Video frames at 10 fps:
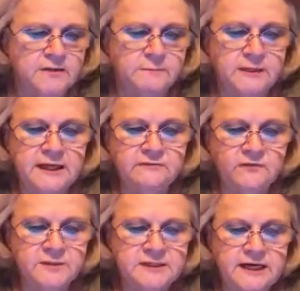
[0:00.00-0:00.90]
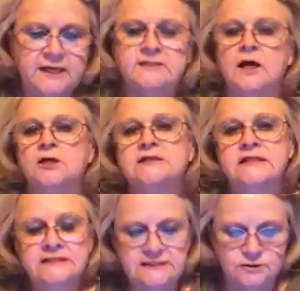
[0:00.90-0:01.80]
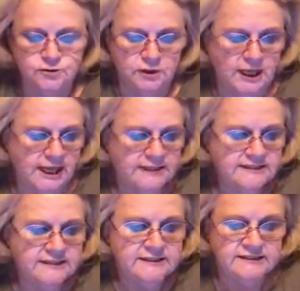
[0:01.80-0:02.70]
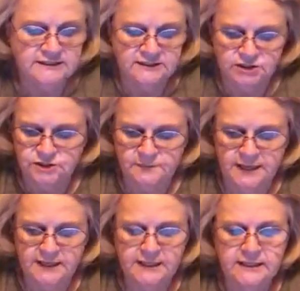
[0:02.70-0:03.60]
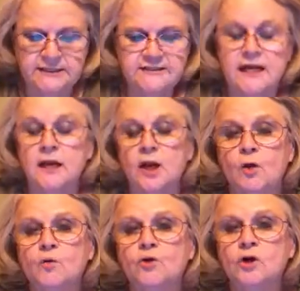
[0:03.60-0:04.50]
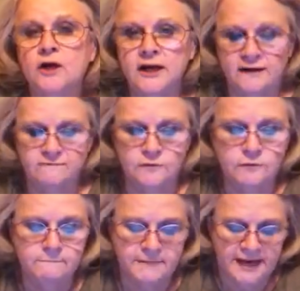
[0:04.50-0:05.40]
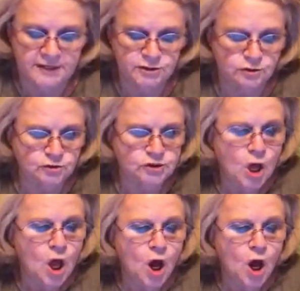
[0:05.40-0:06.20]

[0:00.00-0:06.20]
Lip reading: The meaning from the text on decentralized decision making is that lower level managers